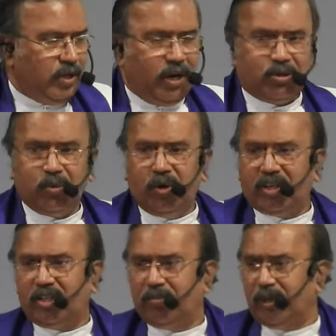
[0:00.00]
We love to
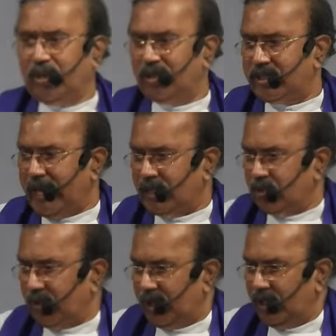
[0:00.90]
worship in your
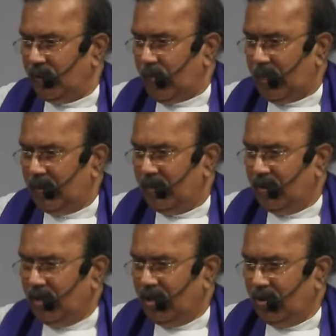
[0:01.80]
sanctuary.
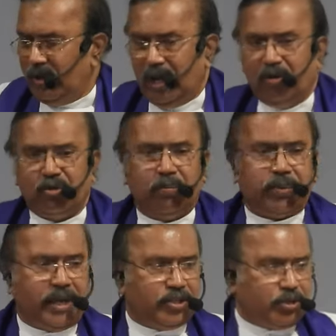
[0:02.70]
We love
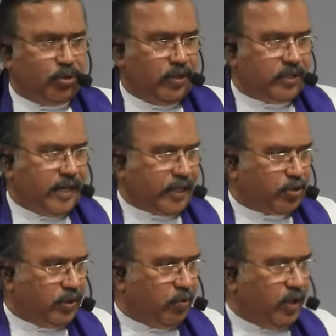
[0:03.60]
to praise you in your
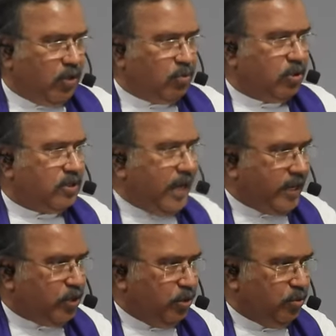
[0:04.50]
sanctuary. We love to
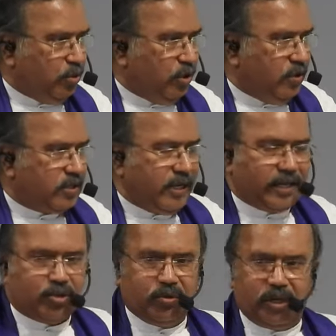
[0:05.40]
thank you in your
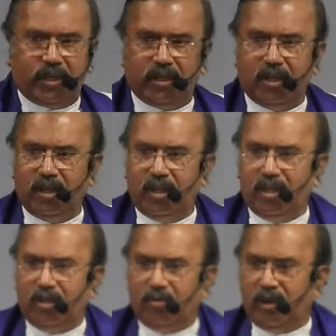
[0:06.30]
sanctuary.
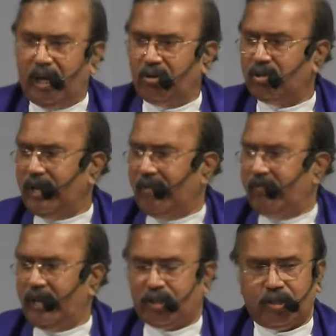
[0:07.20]
We love to
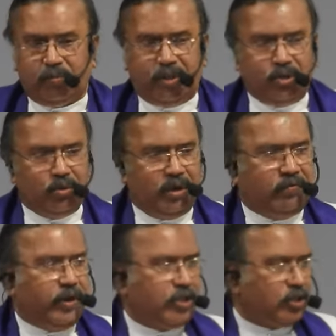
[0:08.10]
have fellowship with you
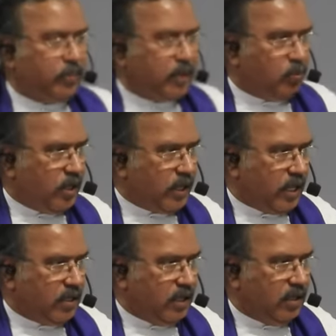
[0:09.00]
and fellowship with one
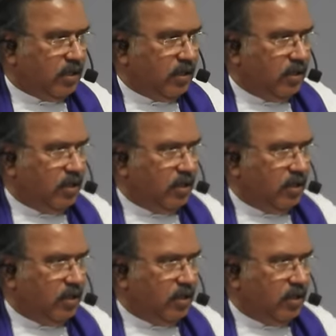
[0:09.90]
another.